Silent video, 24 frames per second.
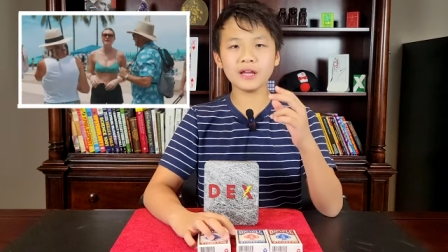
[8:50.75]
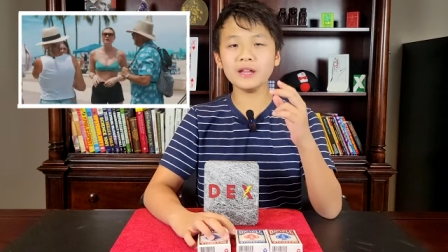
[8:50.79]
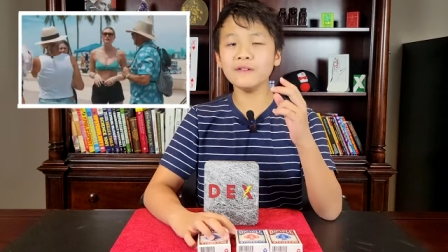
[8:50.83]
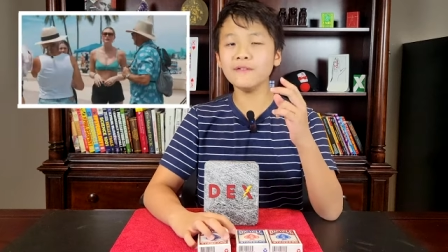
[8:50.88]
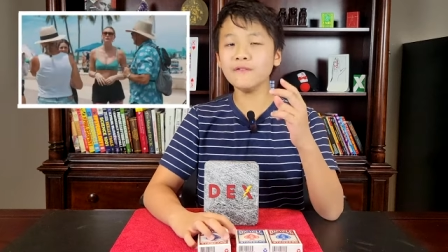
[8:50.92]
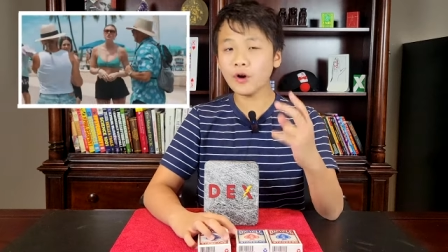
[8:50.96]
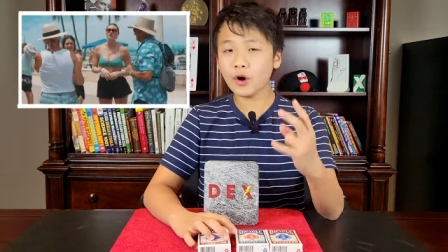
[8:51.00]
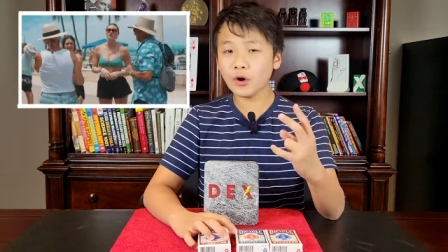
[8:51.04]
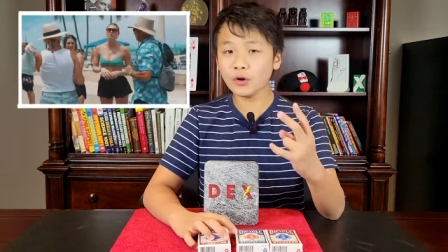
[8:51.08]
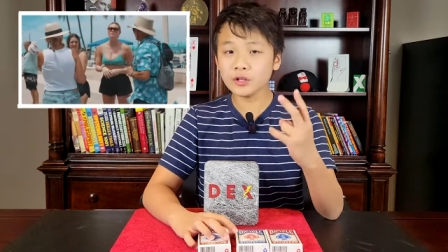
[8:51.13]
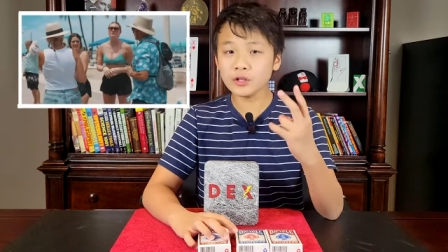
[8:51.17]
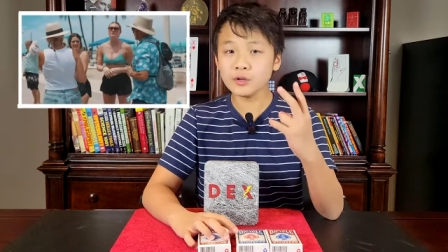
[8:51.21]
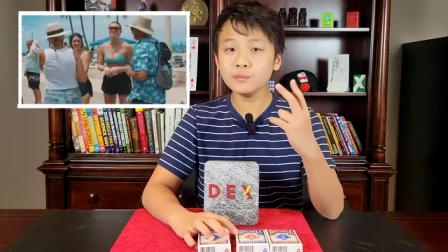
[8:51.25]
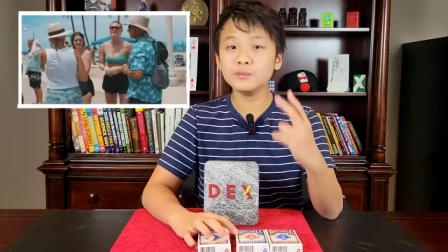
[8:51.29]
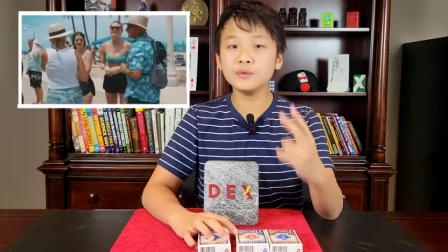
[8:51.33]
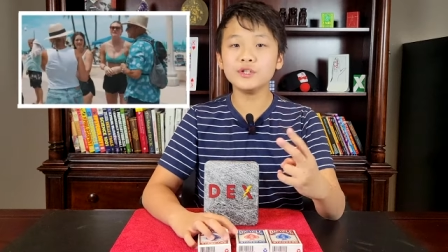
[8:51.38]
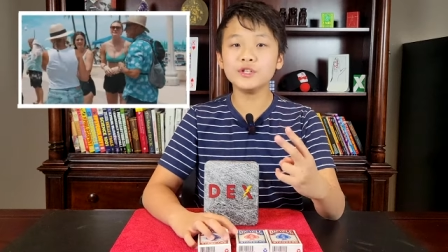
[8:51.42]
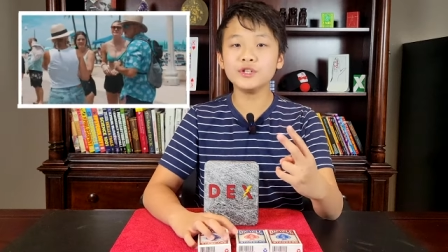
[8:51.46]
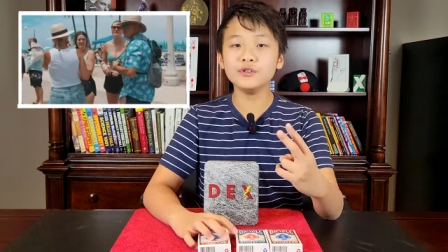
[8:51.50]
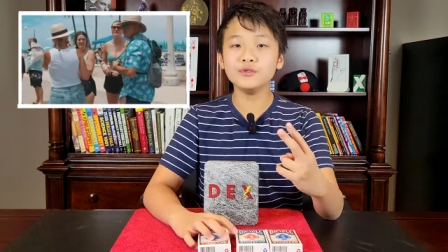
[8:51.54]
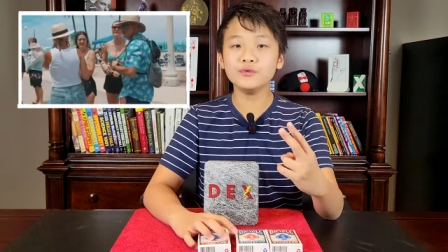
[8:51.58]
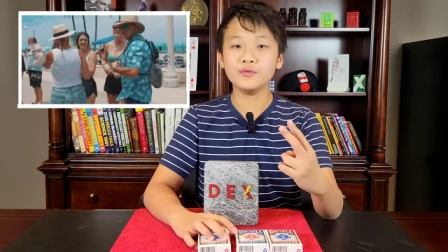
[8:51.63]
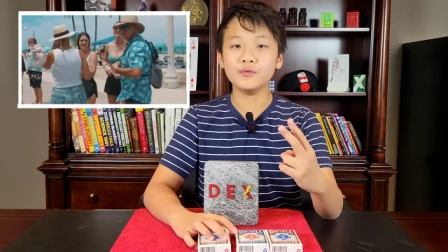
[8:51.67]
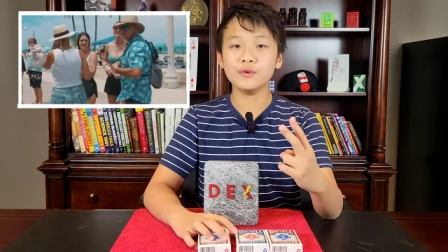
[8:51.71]
In volume
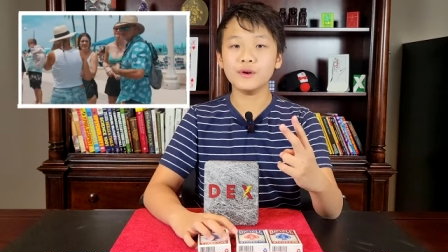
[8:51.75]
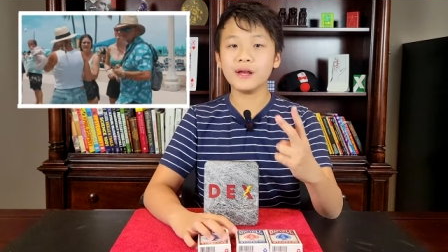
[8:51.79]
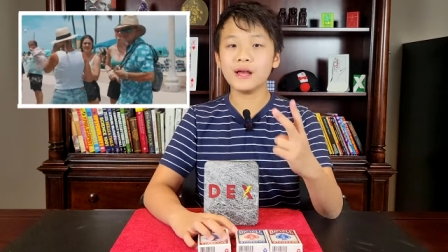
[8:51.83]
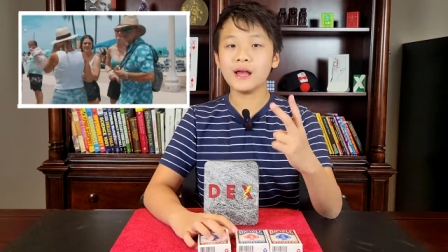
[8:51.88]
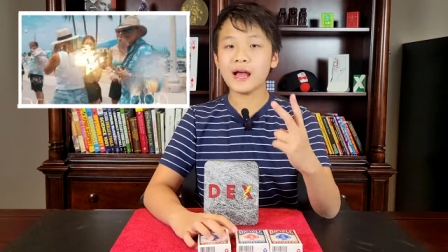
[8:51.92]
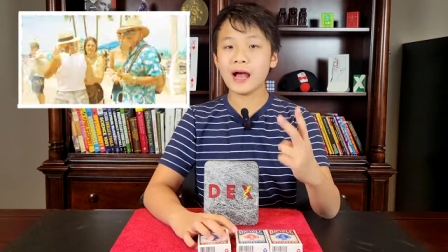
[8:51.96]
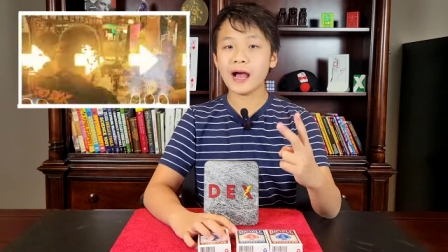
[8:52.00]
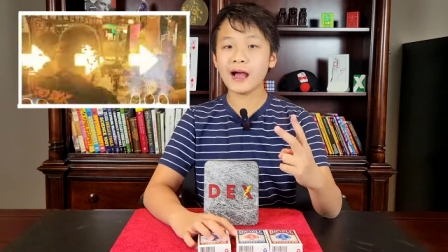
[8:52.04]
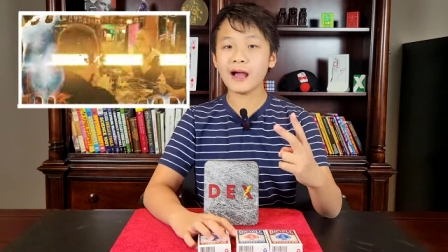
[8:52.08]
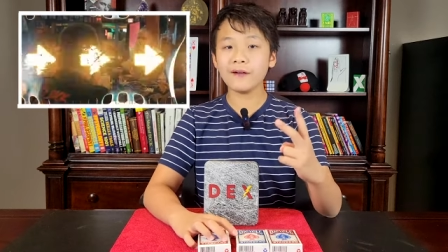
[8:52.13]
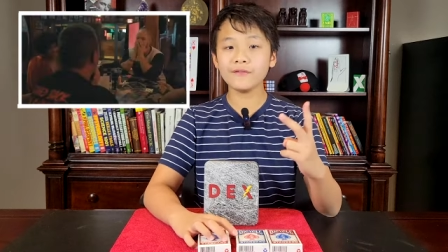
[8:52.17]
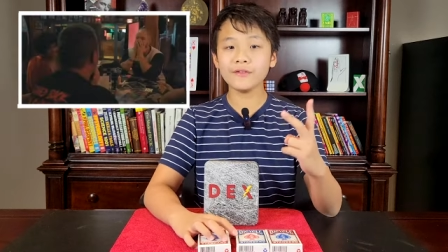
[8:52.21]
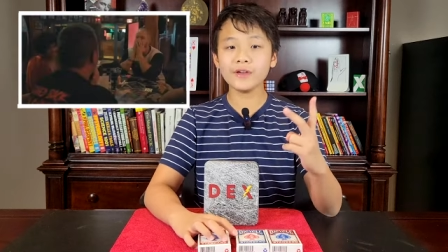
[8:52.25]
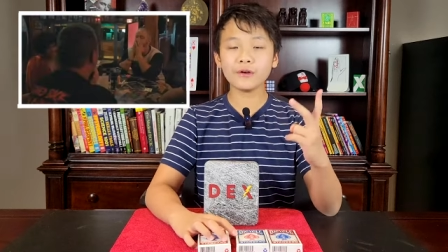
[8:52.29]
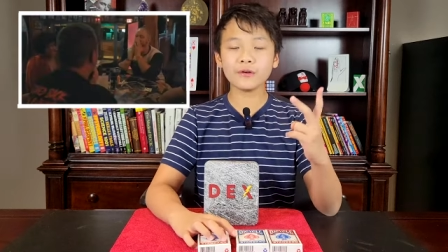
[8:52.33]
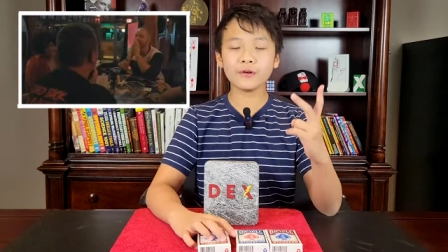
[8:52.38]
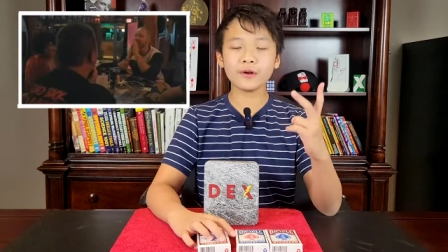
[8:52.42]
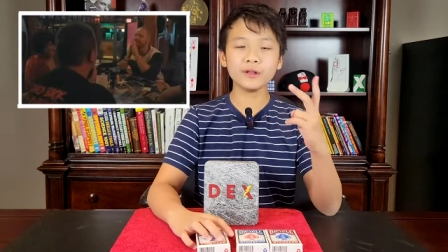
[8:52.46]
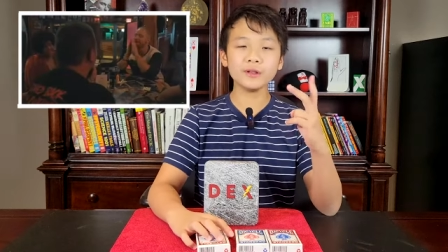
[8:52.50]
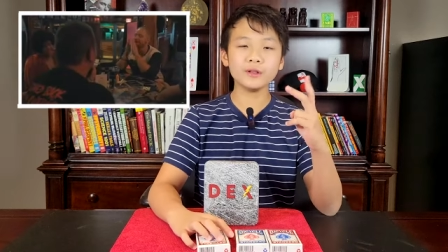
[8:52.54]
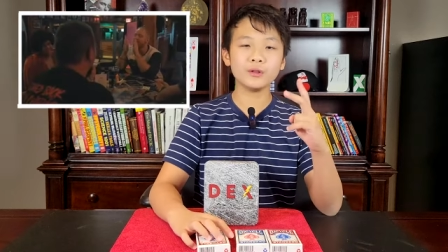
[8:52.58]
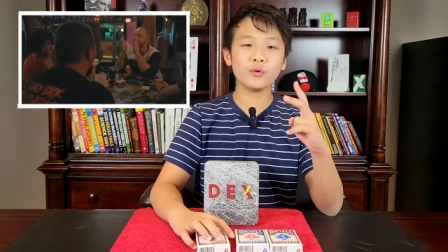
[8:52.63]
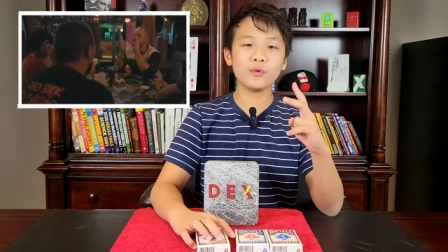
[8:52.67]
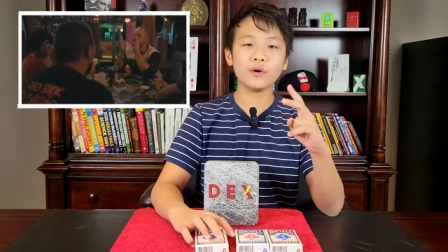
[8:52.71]
two,
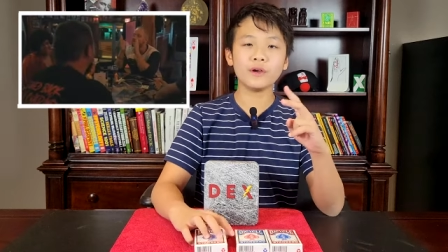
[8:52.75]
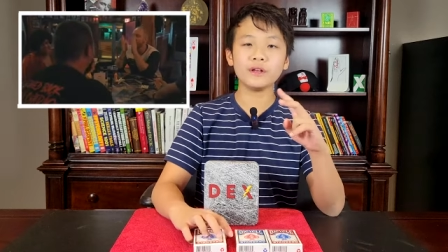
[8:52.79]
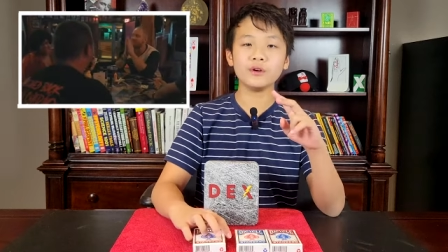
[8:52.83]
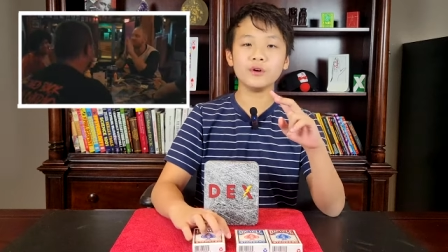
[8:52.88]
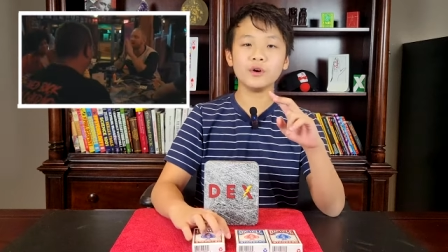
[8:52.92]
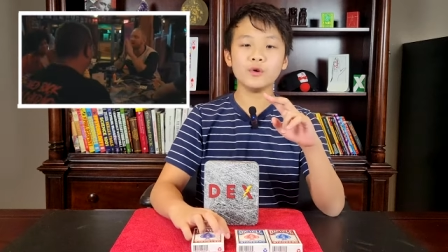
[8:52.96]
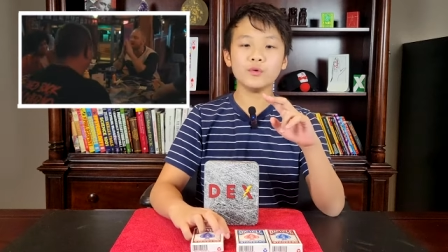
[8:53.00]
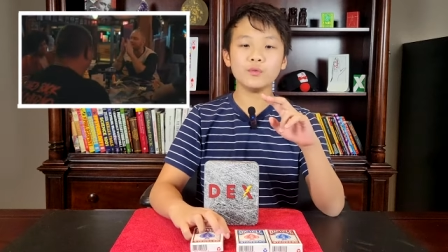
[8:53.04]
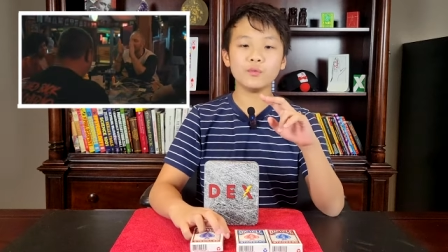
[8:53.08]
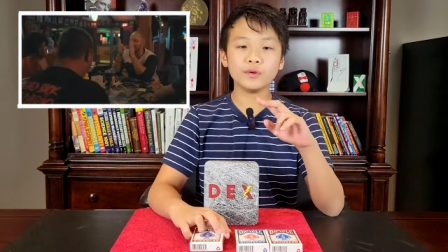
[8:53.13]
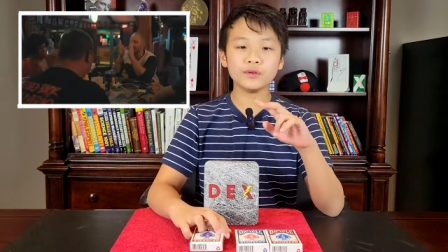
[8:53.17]
Javier and Lloyd